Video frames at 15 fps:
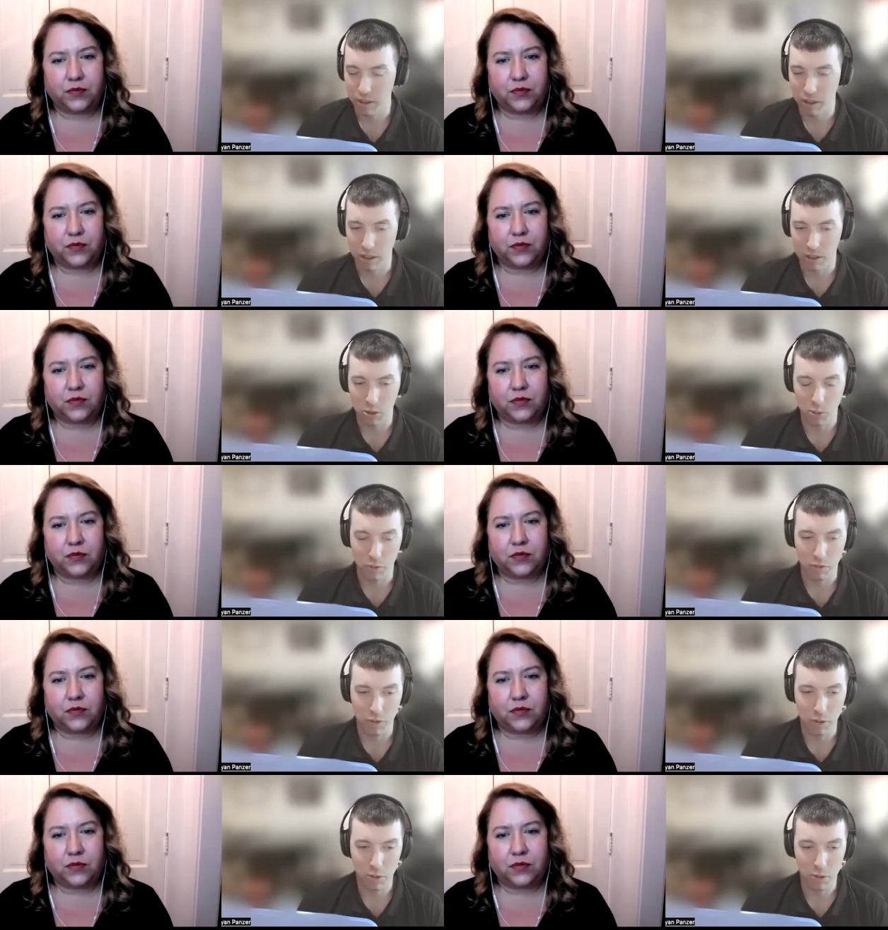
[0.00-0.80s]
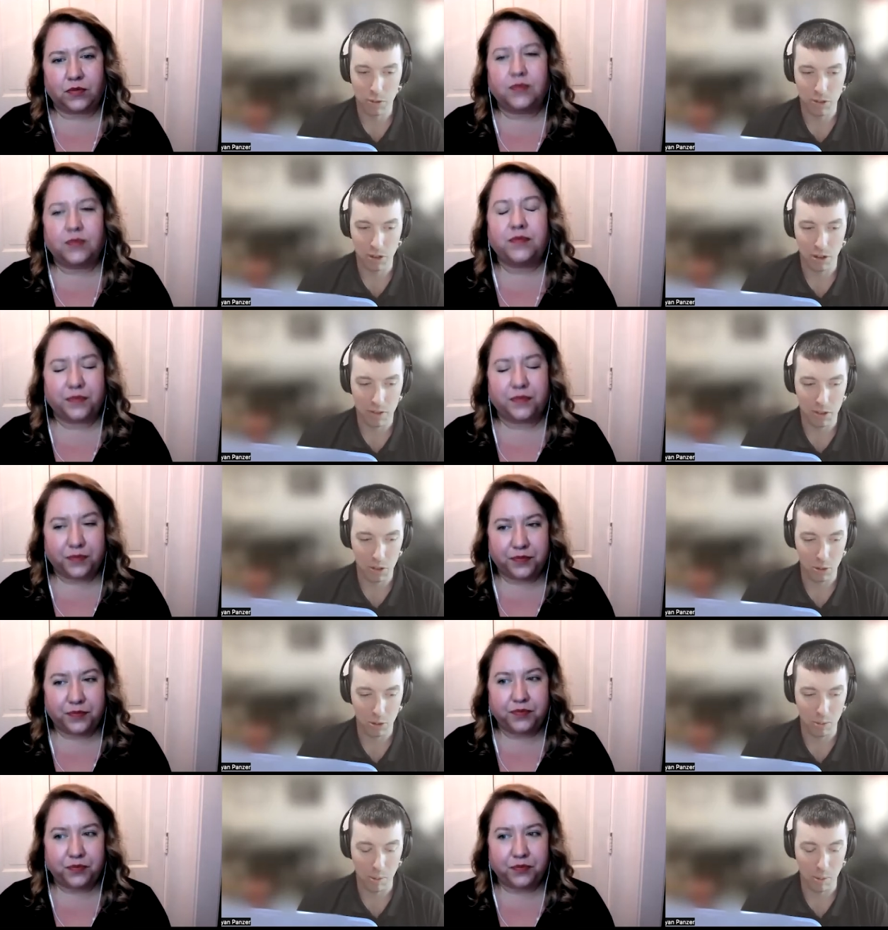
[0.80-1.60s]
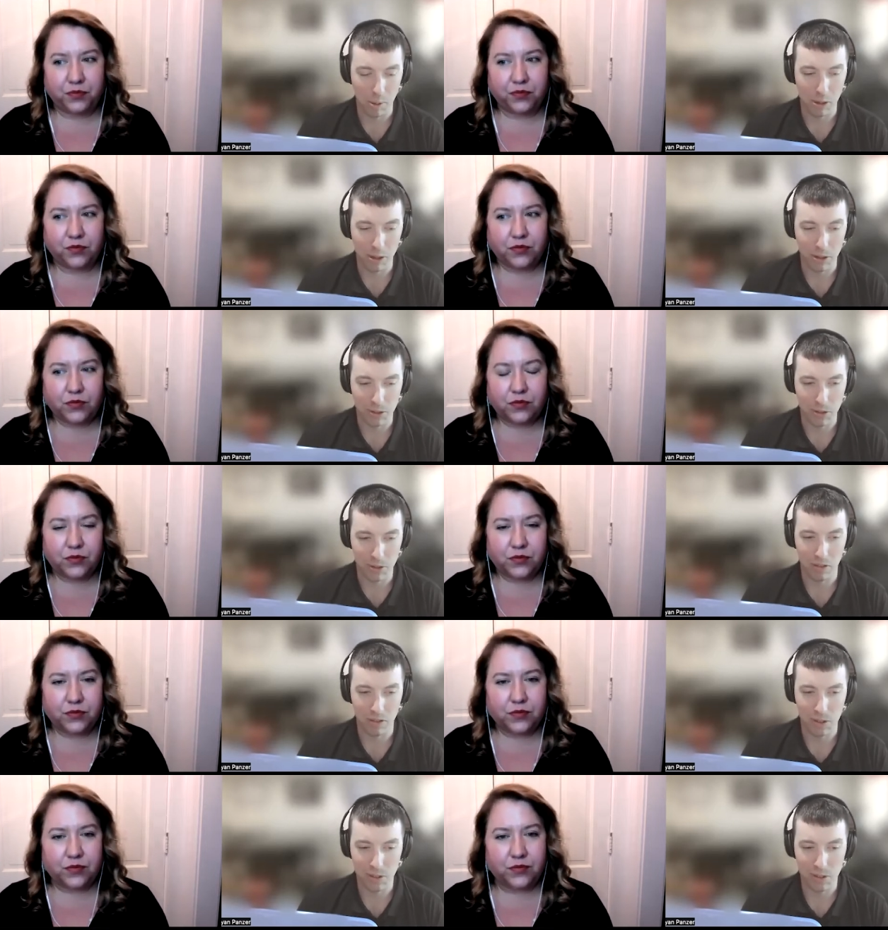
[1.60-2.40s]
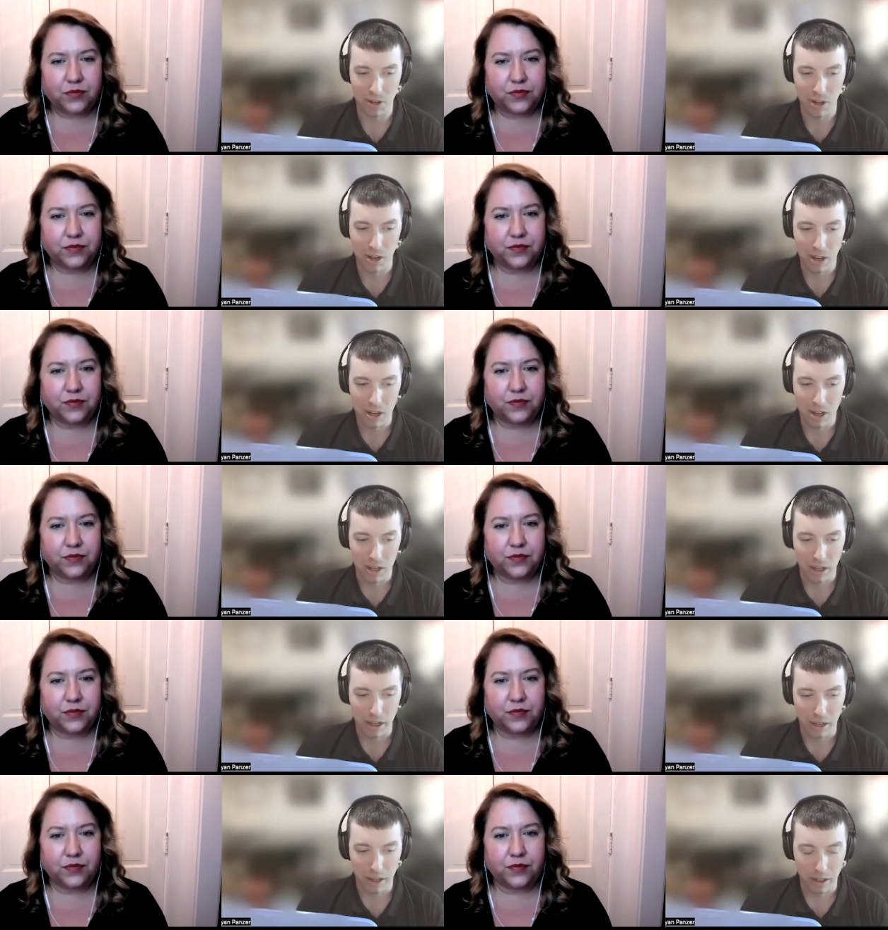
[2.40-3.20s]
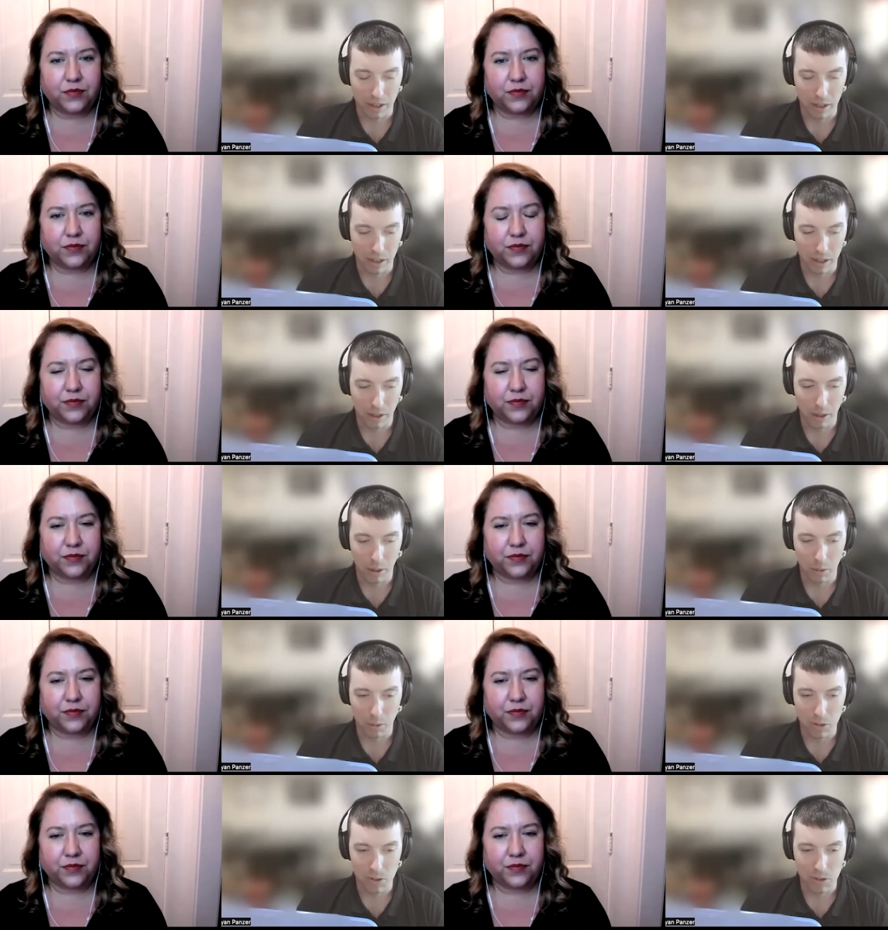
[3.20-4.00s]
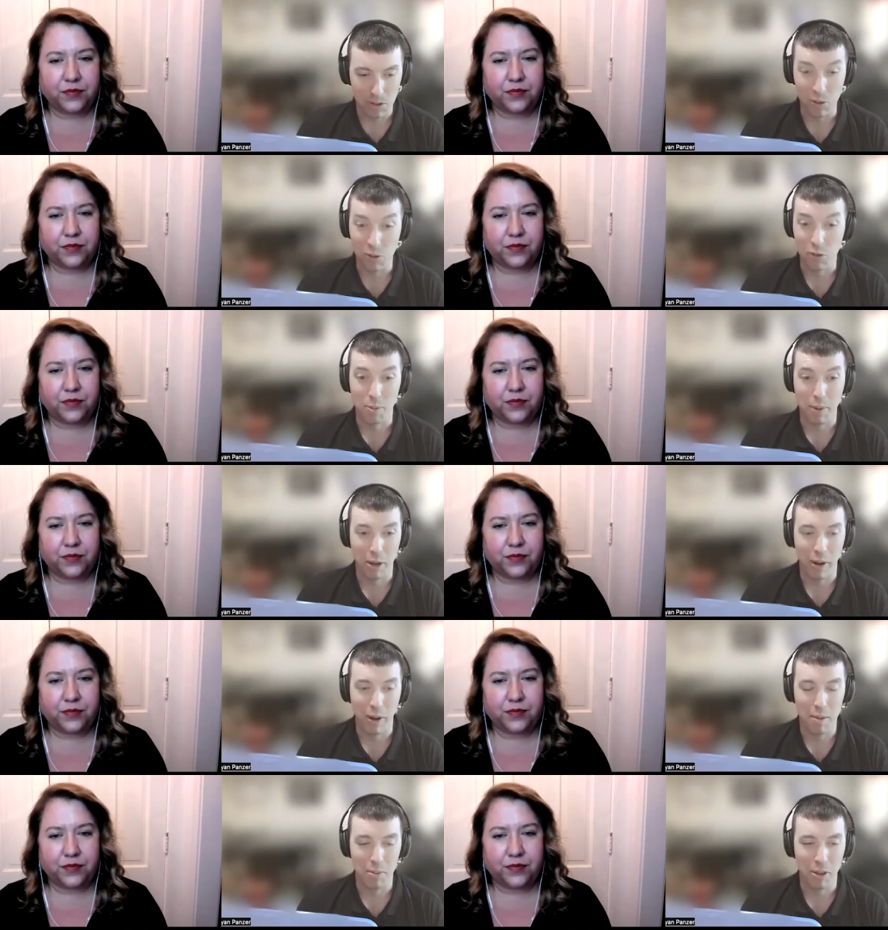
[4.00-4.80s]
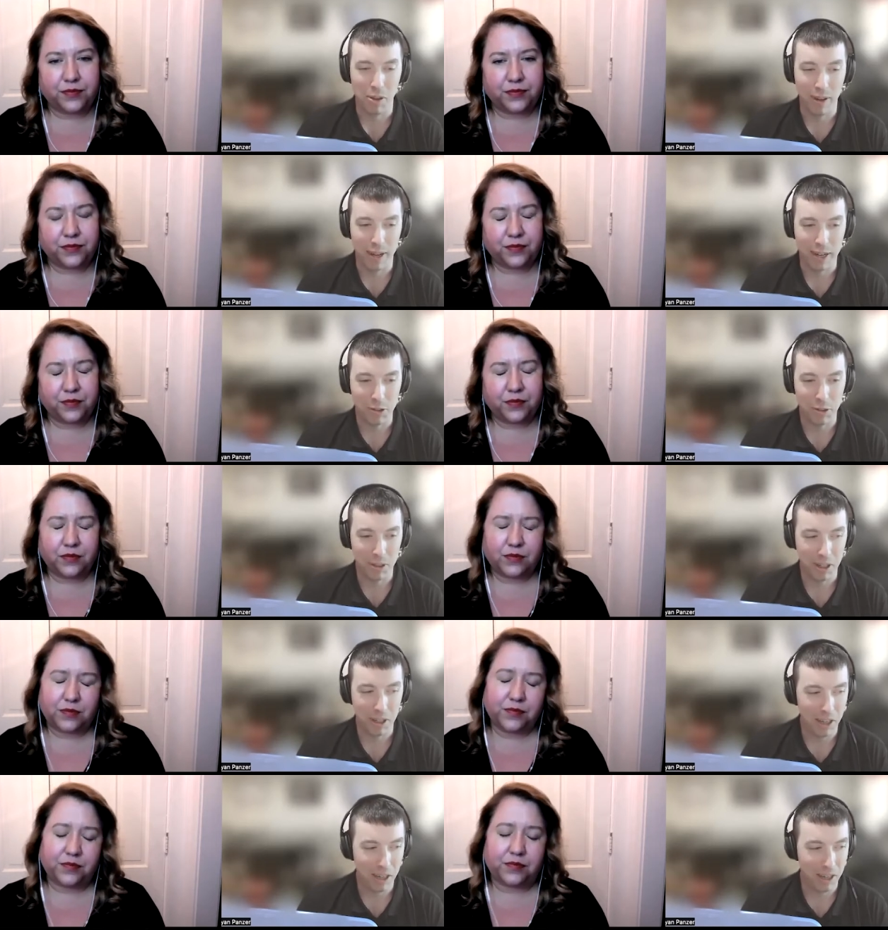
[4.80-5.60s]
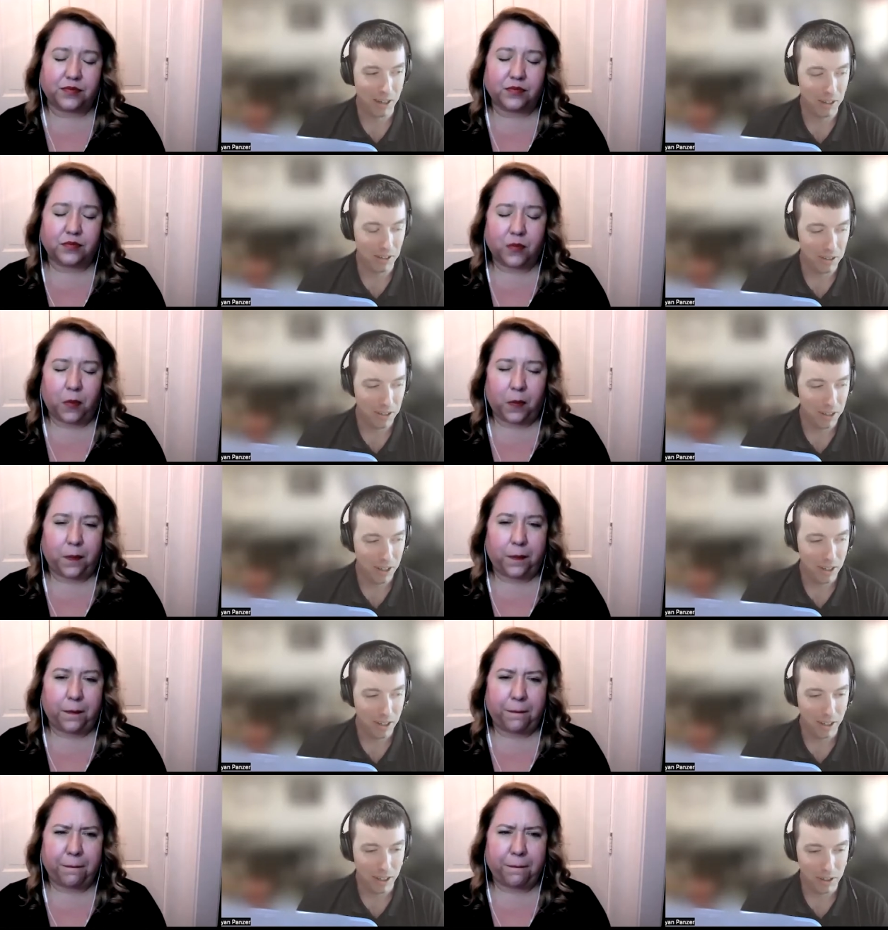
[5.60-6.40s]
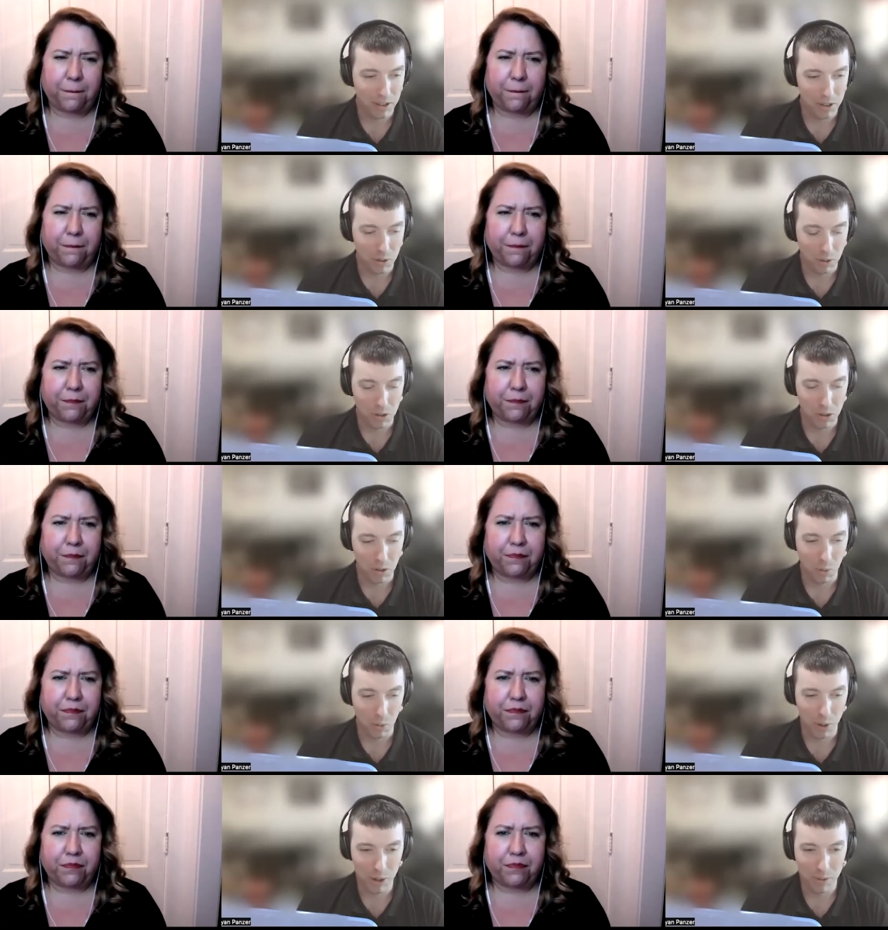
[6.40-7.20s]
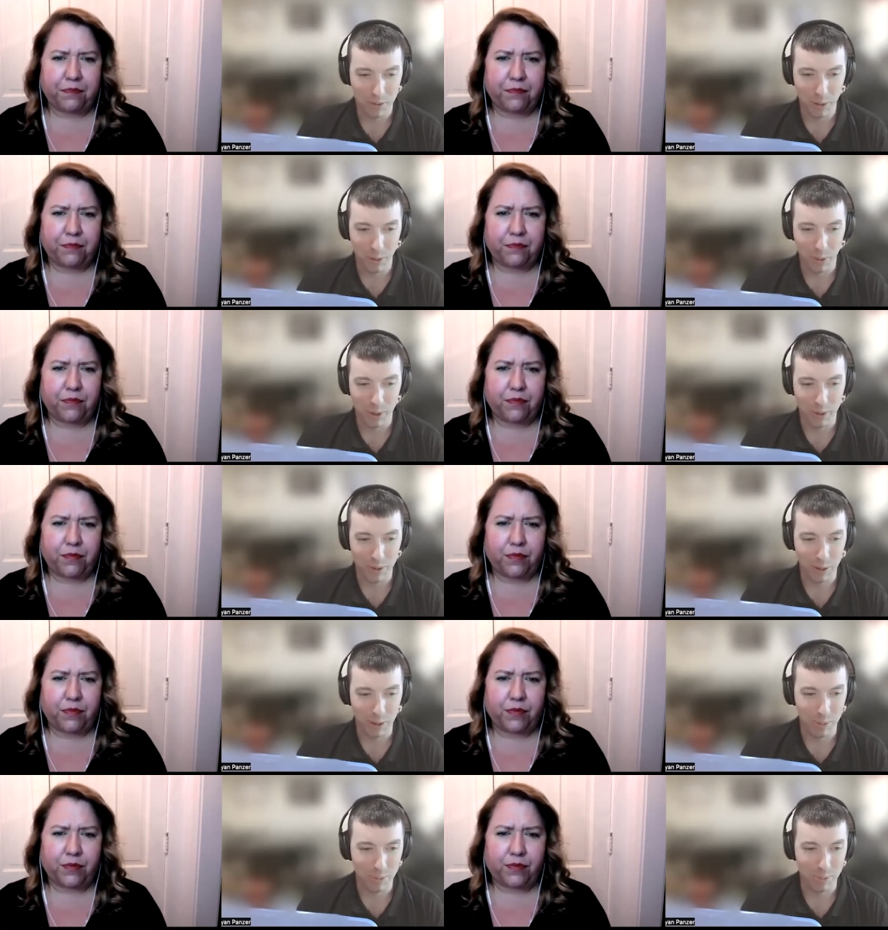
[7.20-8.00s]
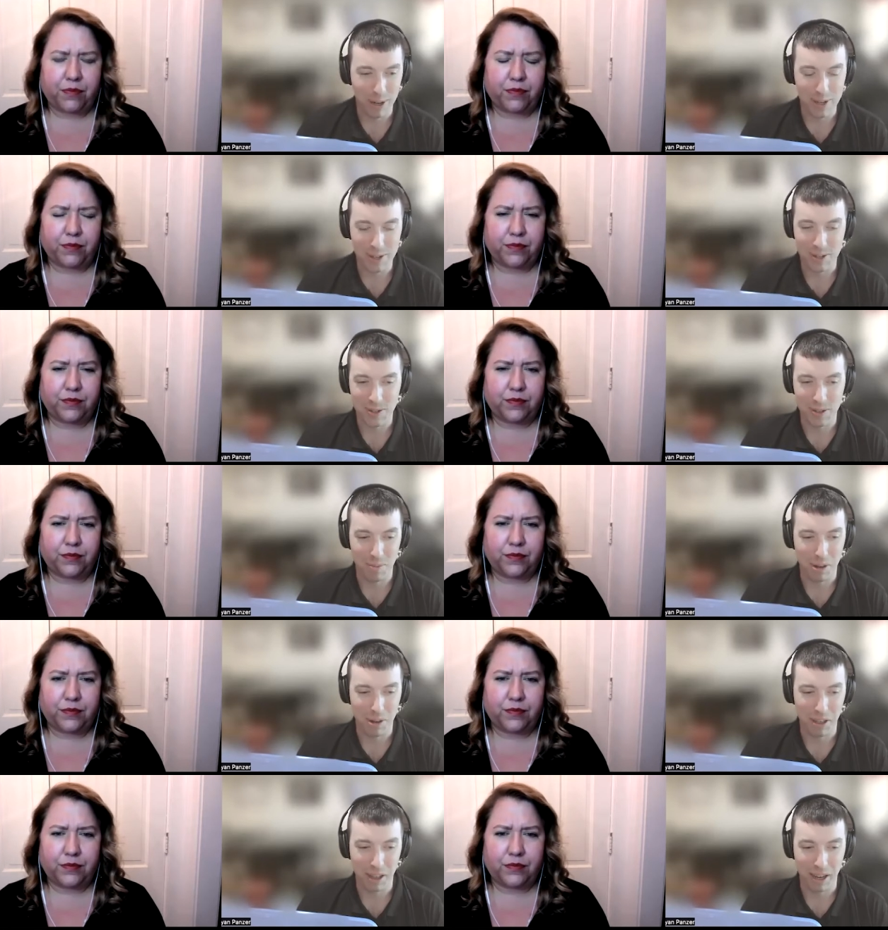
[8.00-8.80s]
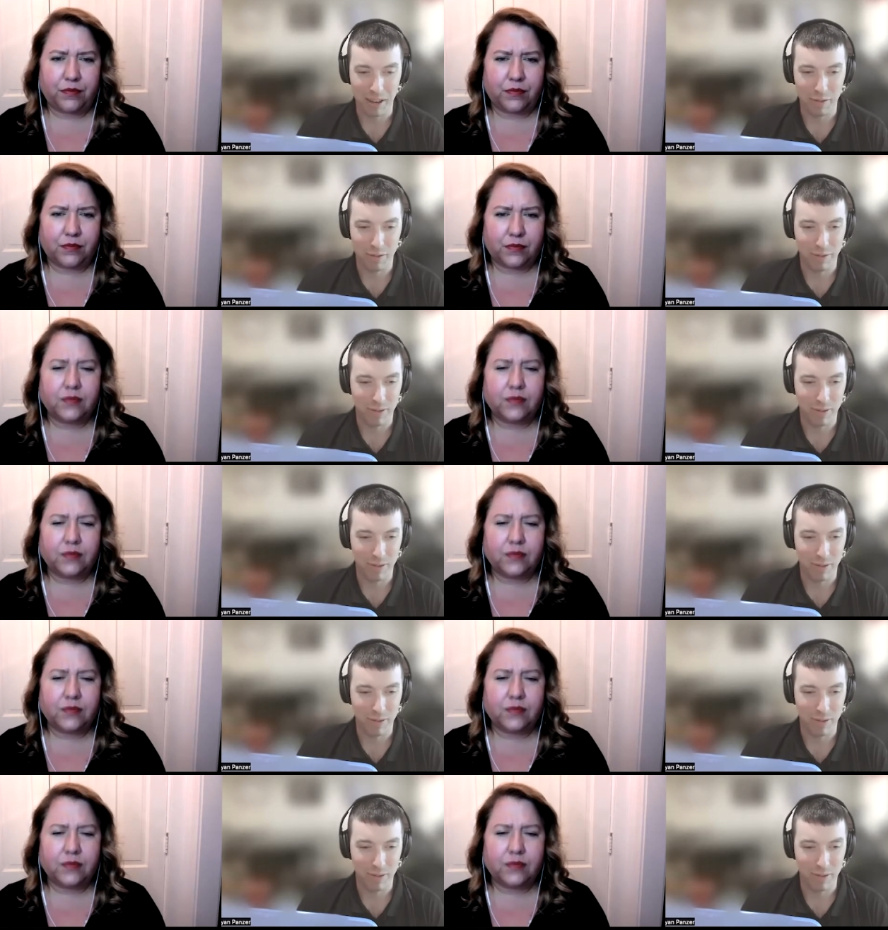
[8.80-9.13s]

Speaker 1: a, to a funeral service, to a memorial service, and uh, it, it, was it was for my grandmother actually, and uh, just a just a wonderful, wonderful presence in my life.